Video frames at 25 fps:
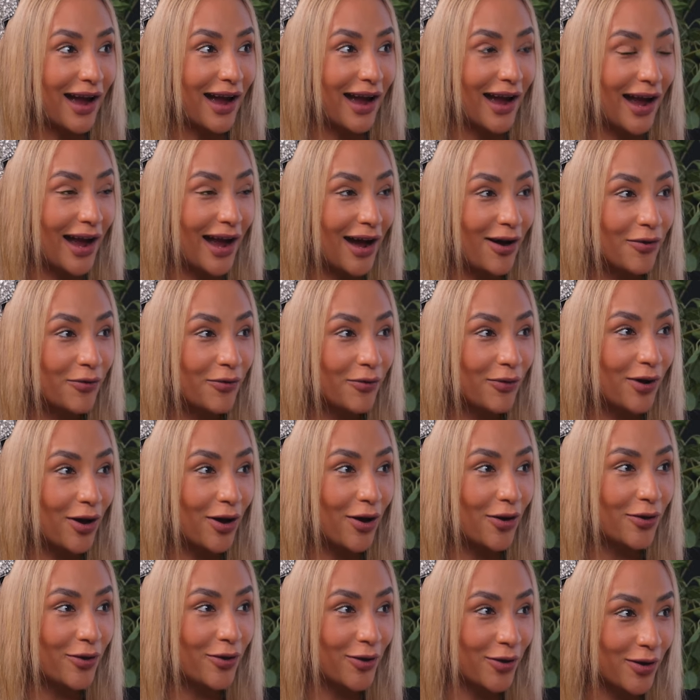how
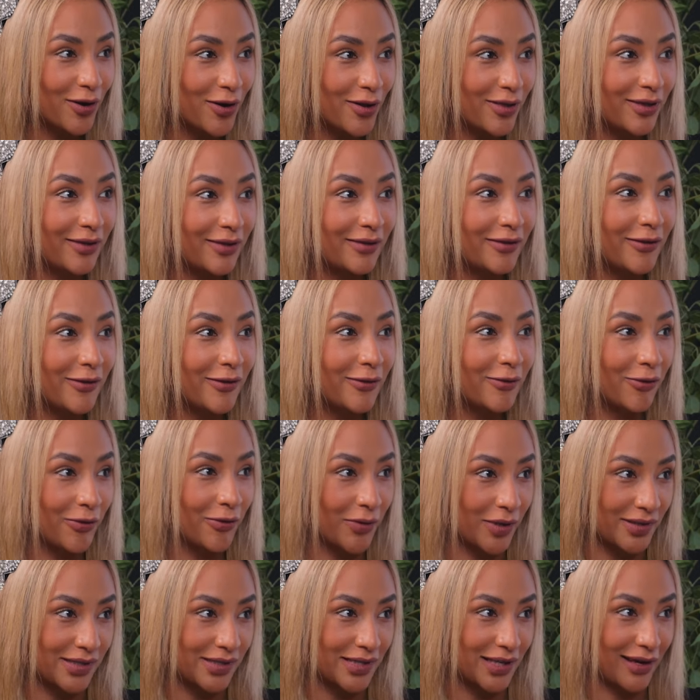on earth do you
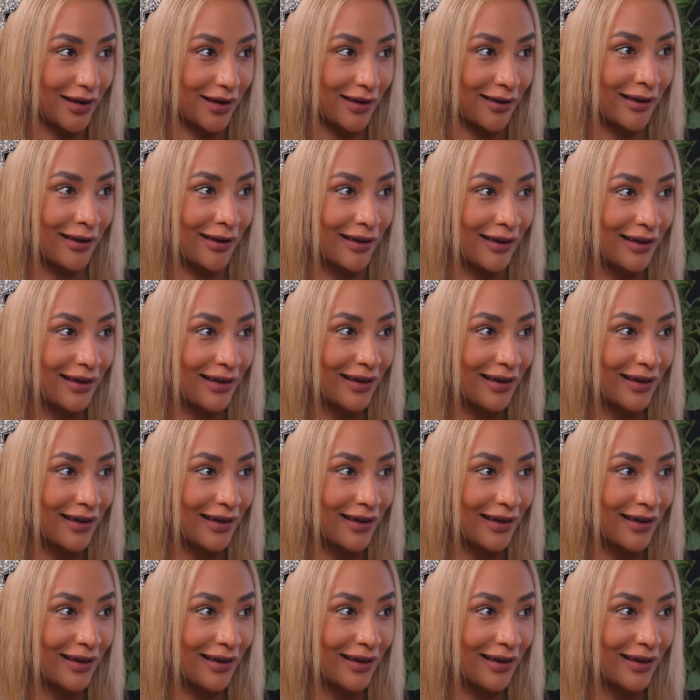do it, Dina?